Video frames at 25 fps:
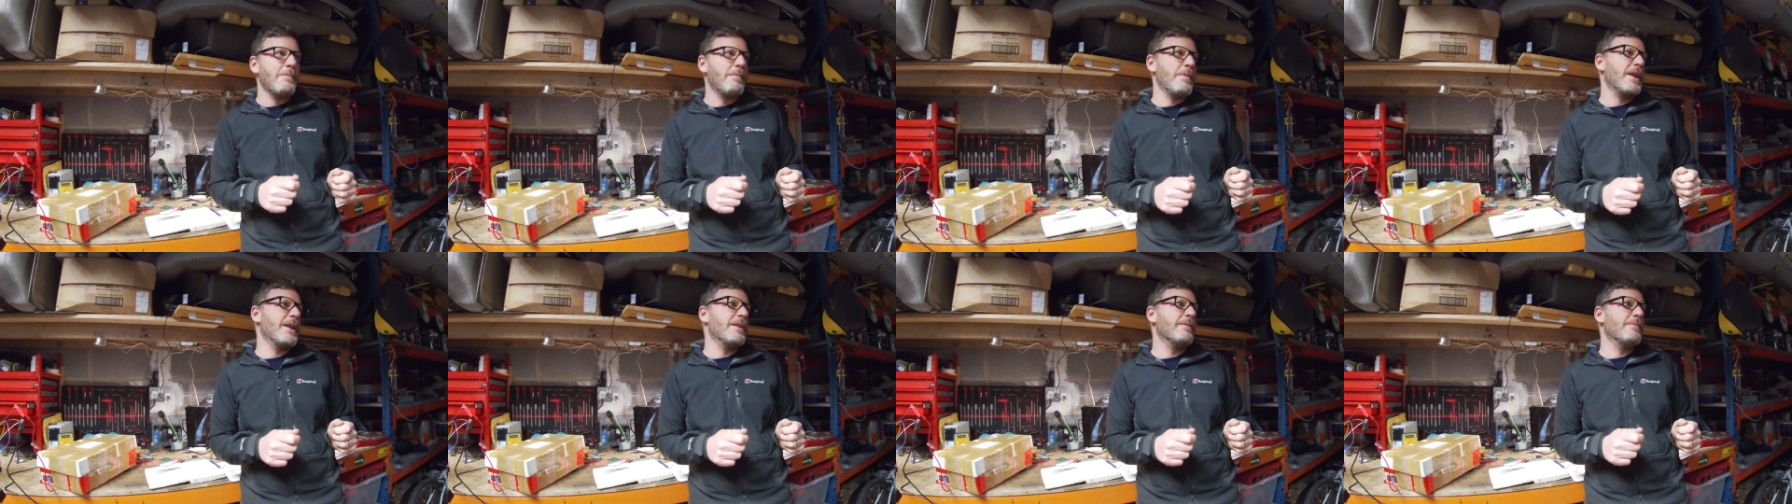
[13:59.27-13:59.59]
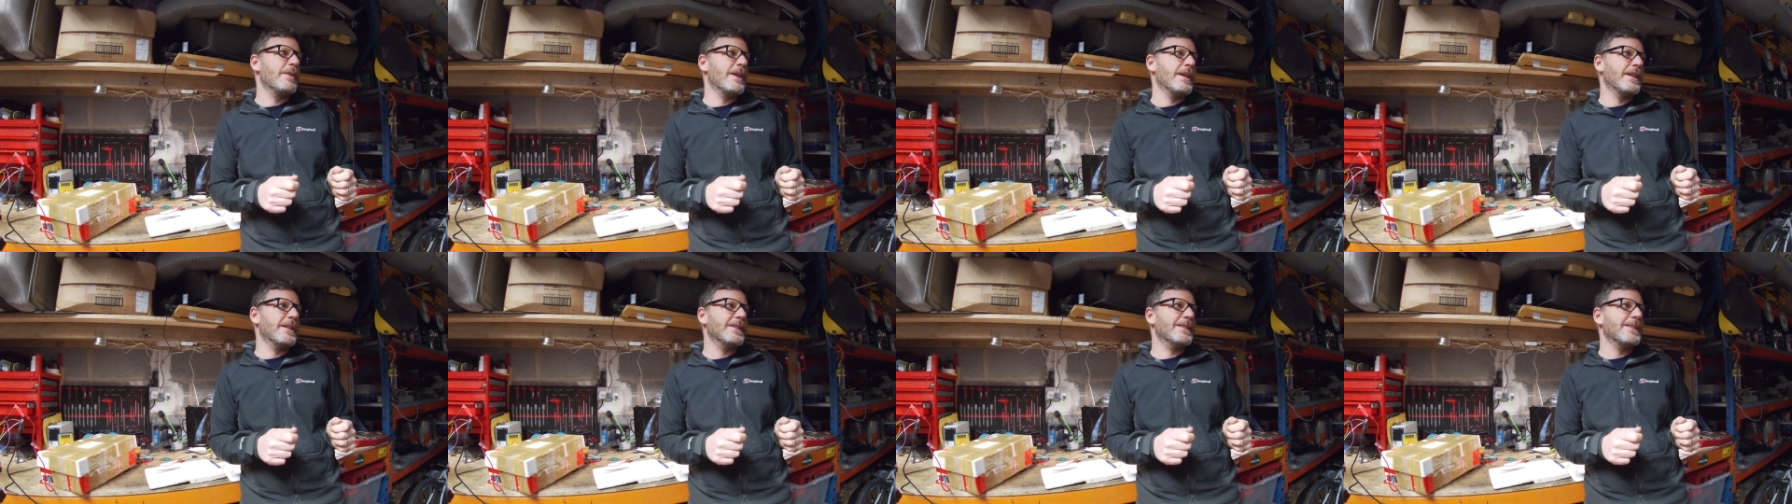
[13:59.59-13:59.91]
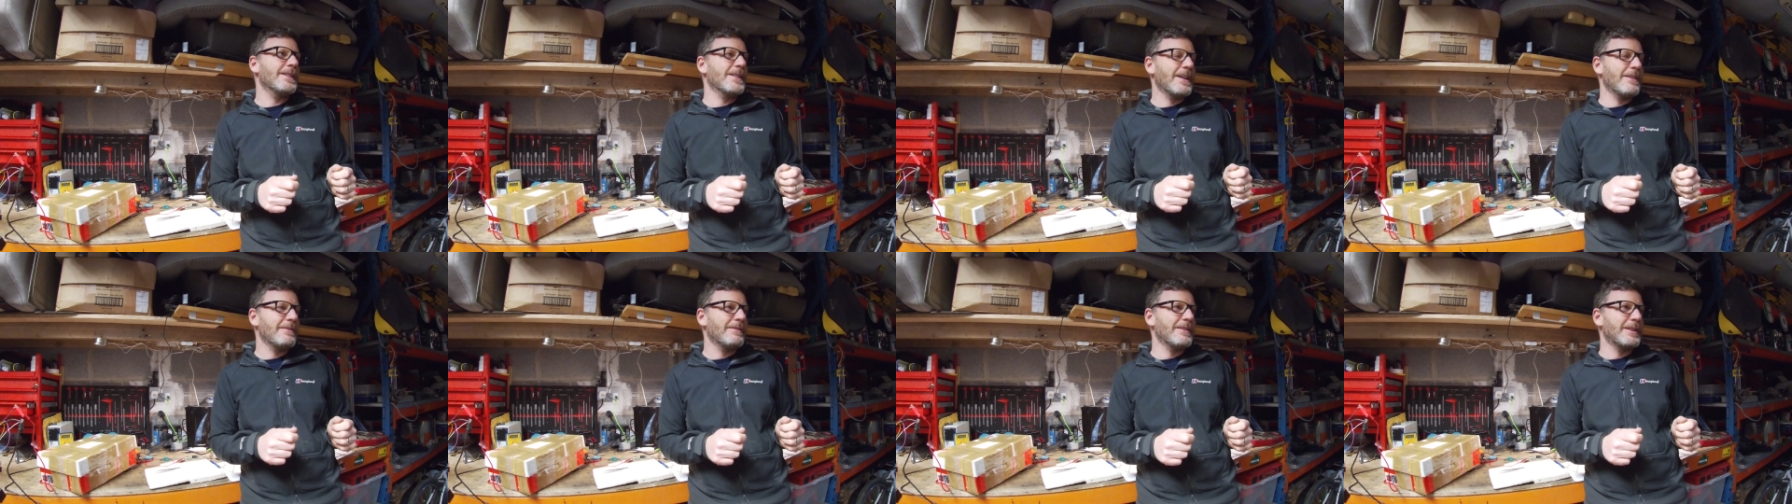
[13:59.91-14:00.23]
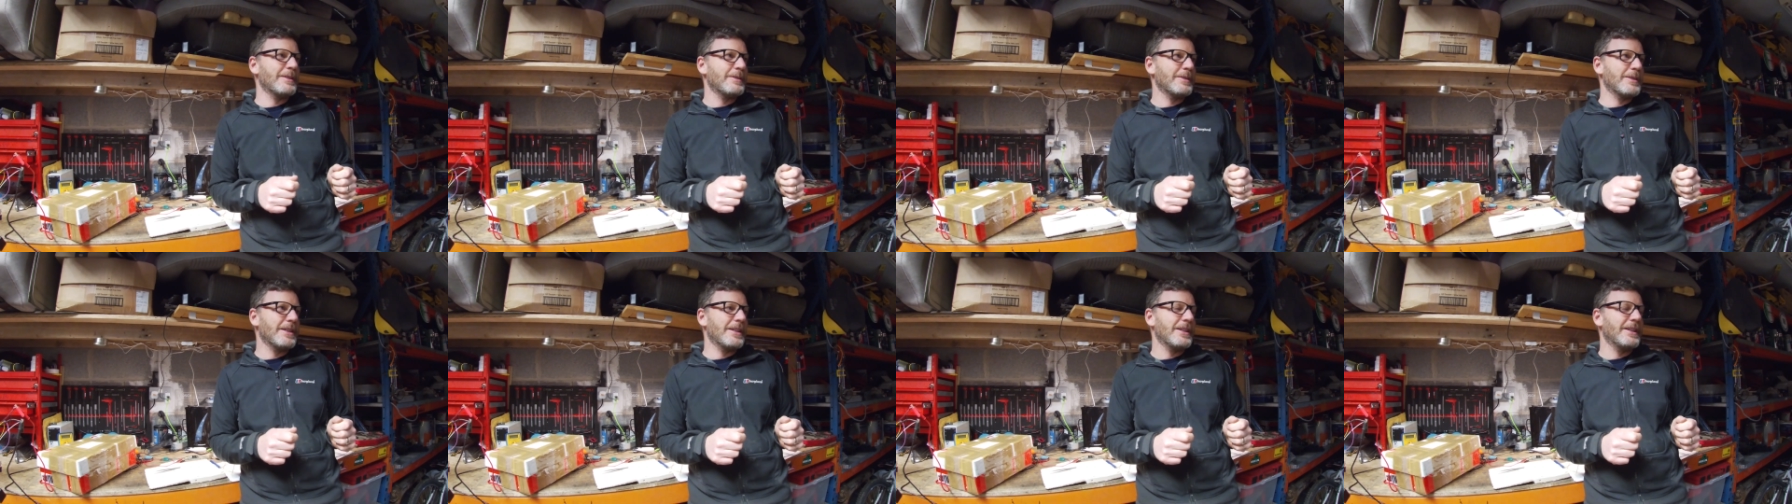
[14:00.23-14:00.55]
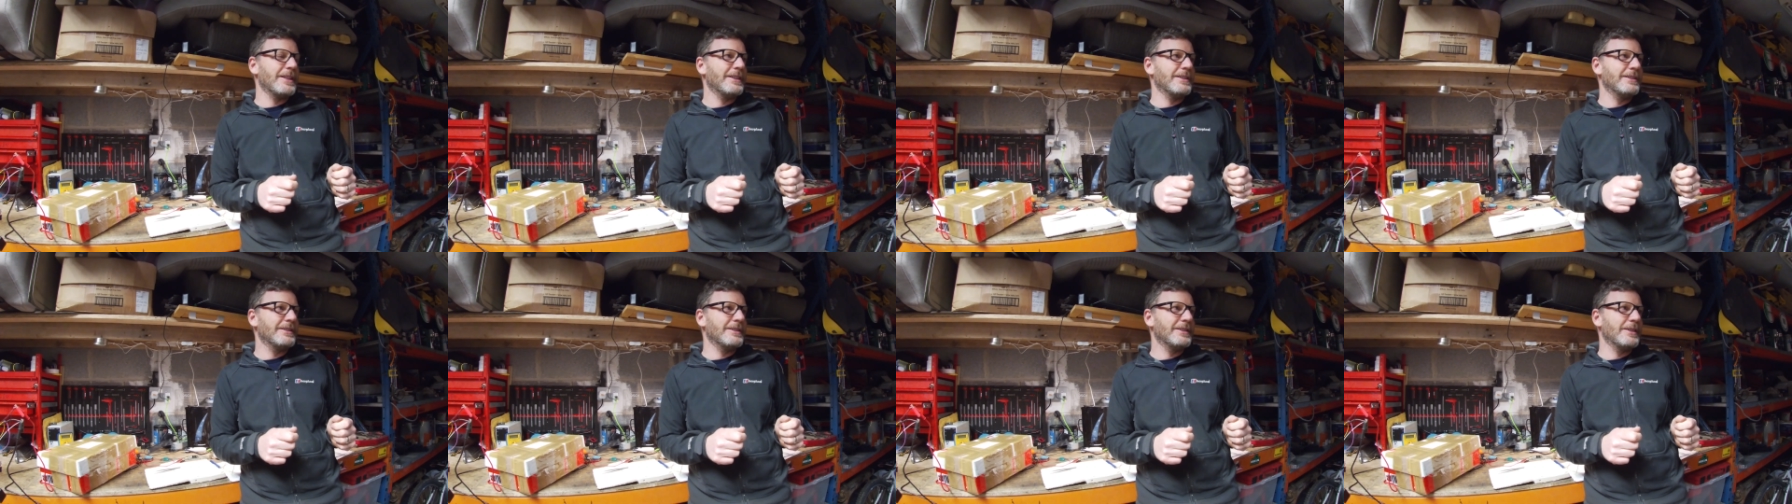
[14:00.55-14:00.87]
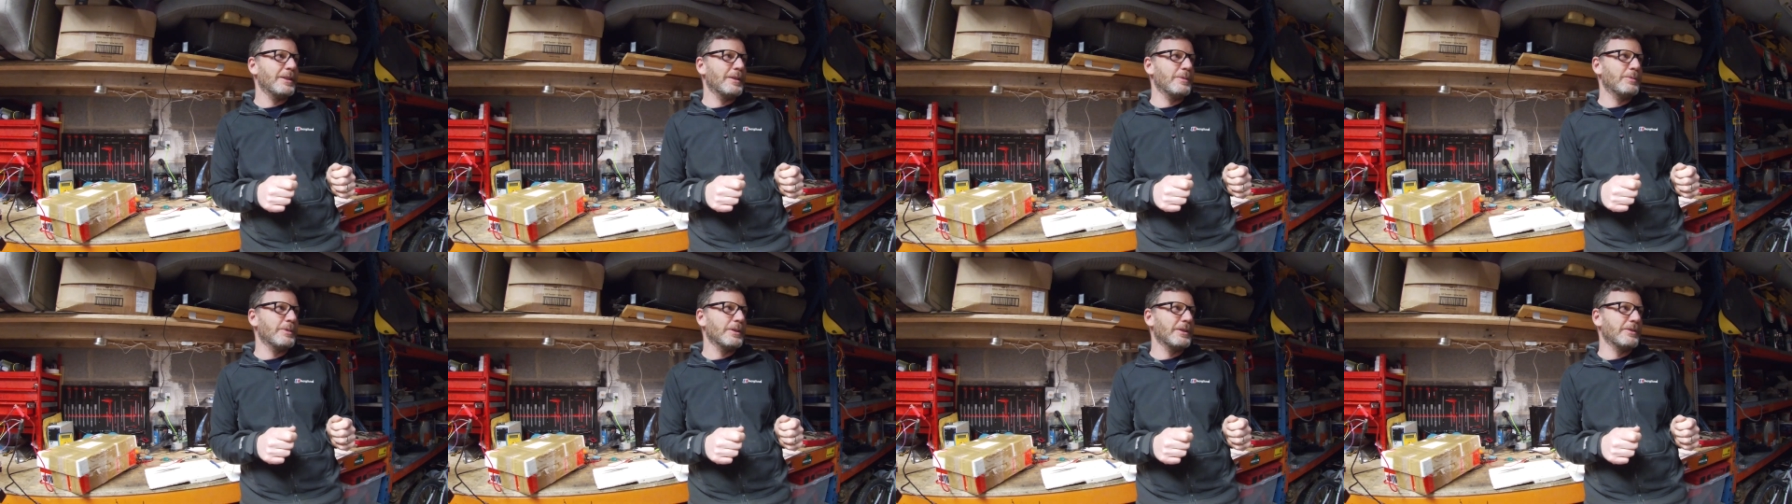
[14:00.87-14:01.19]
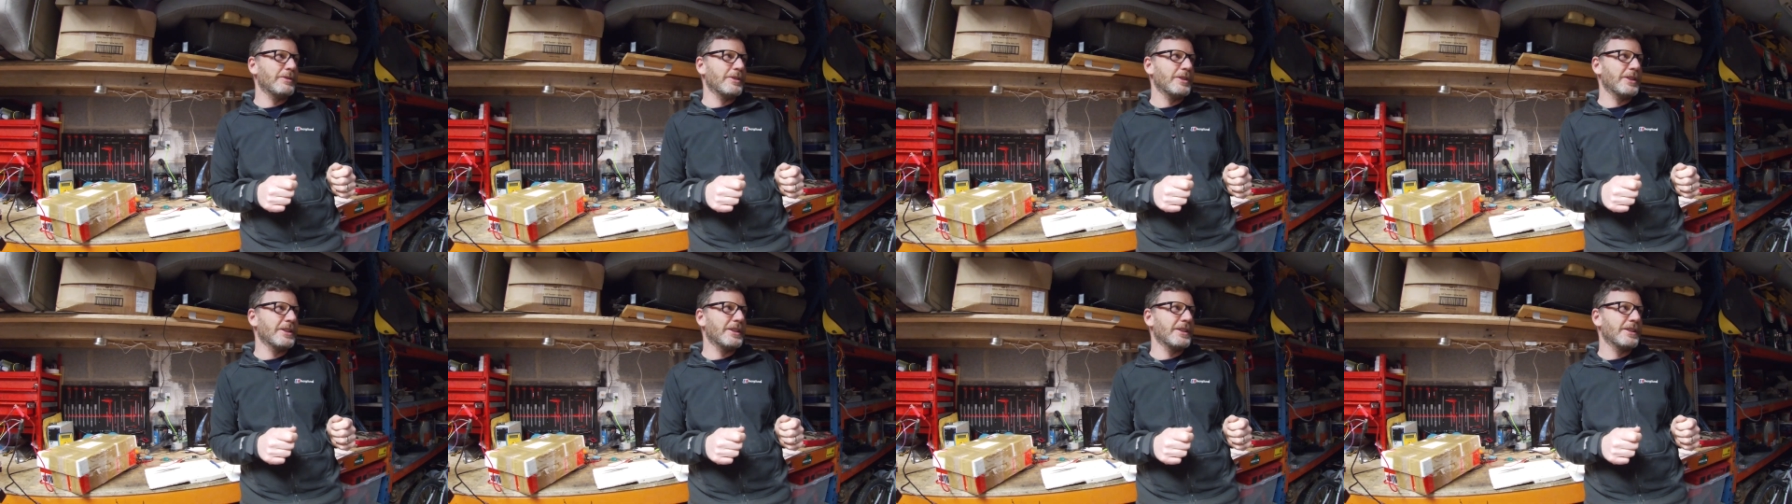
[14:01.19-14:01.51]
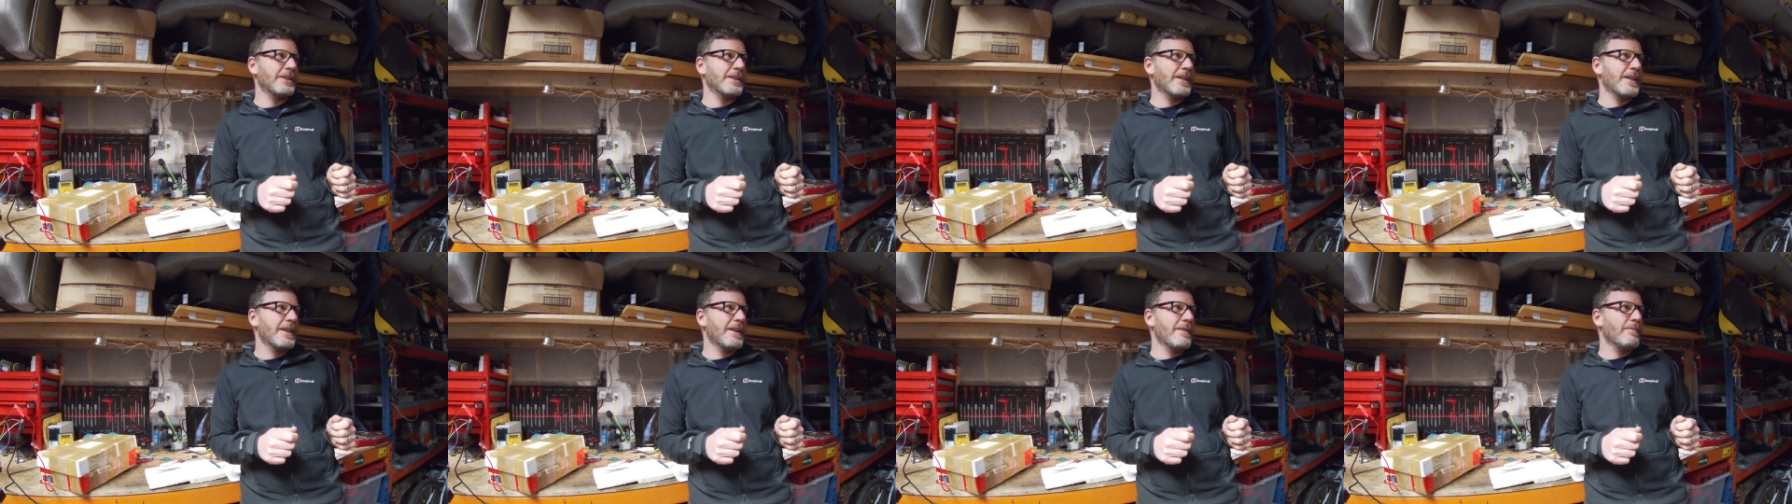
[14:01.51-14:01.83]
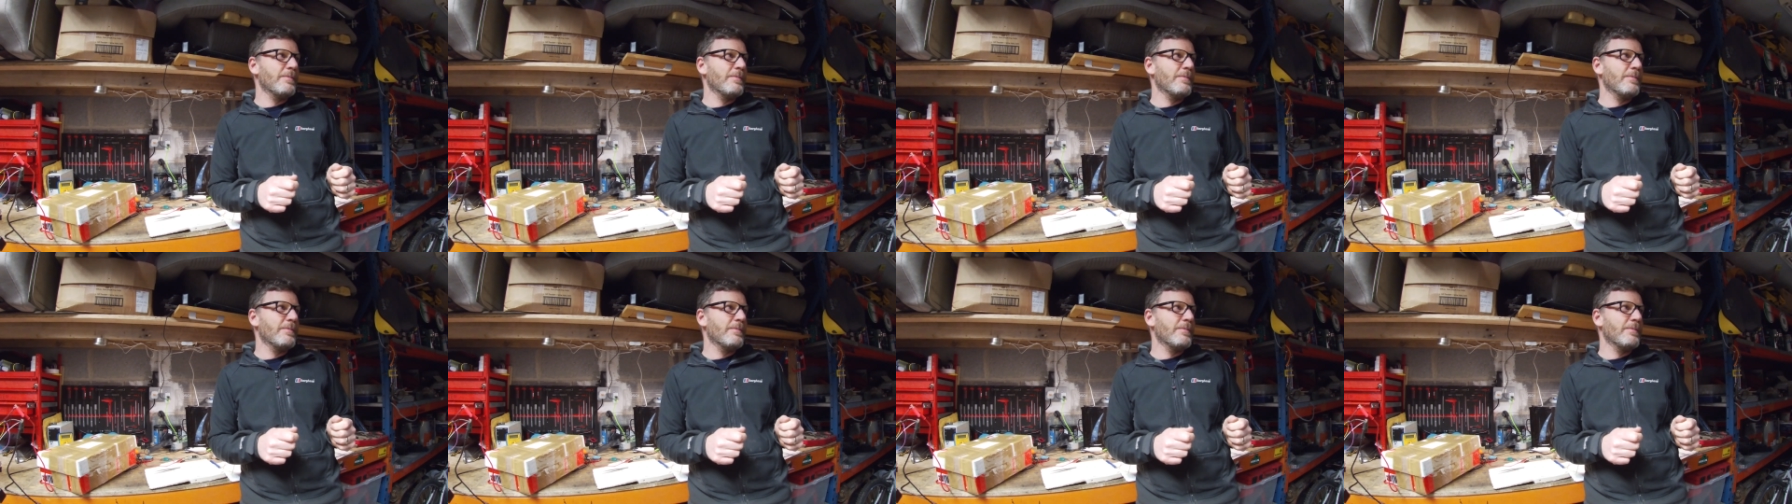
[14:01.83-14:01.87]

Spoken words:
BMS and everything was all up and running,